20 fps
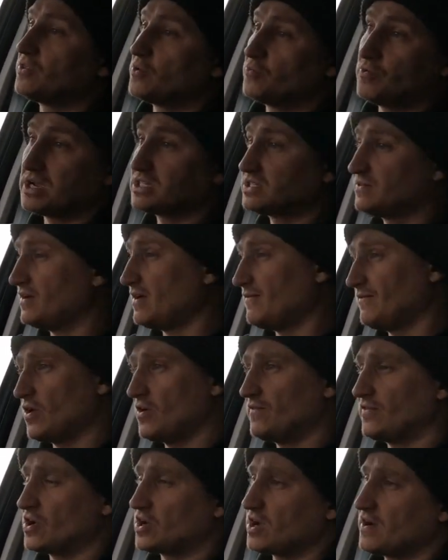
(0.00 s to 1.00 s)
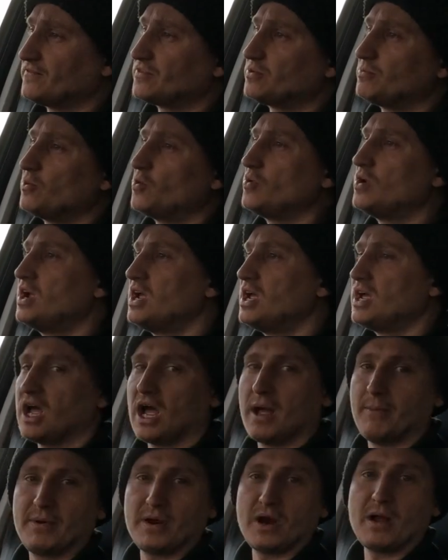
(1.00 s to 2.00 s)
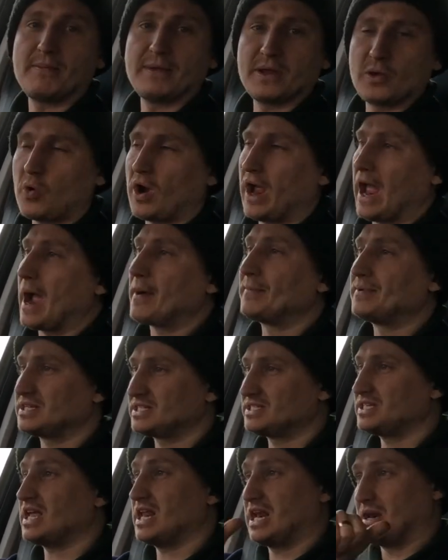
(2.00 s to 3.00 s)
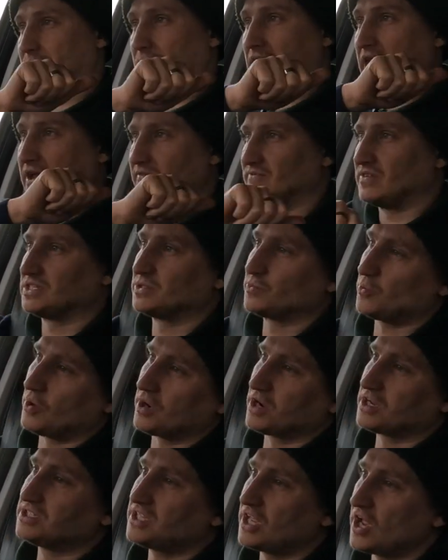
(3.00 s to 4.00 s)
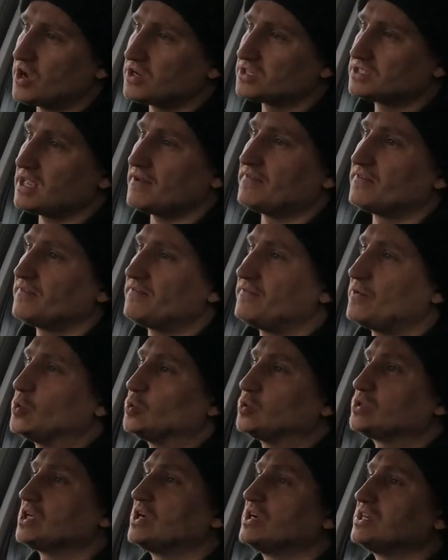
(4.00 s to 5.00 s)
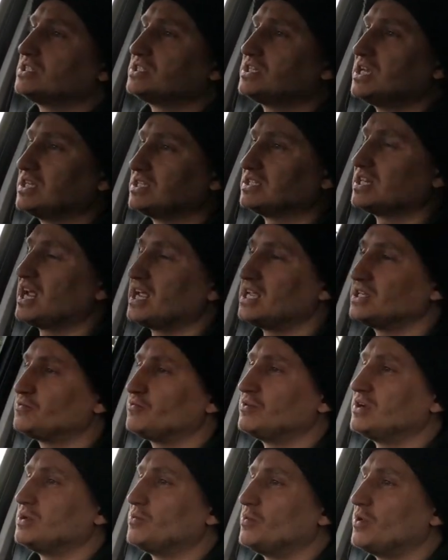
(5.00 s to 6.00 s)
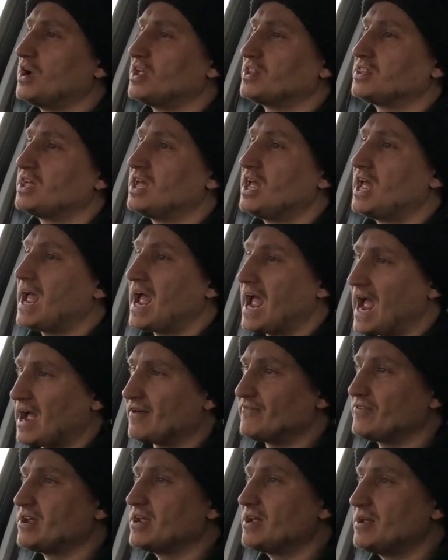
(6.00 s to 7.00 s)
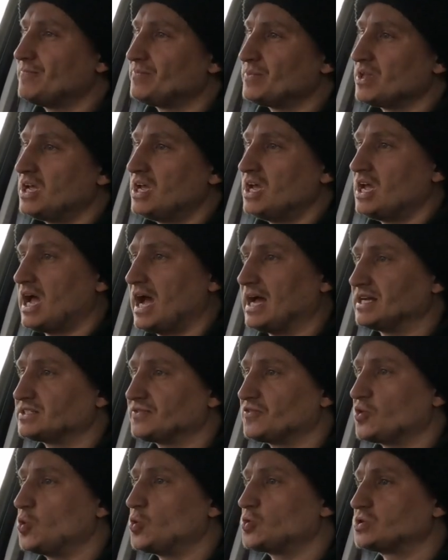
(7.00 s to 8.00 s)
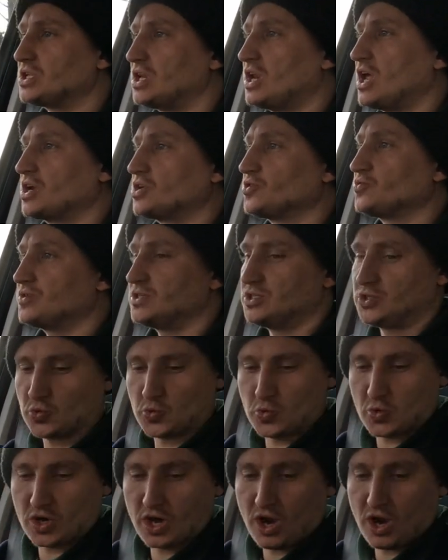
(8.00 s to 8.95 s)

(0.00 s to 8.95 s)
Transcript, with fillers: The rest of it, very, very comfortable, um, but I'd be quite happy to sit in the back of this one because they are seven full-size seats. So that is really worth having. Has of course the luxury dual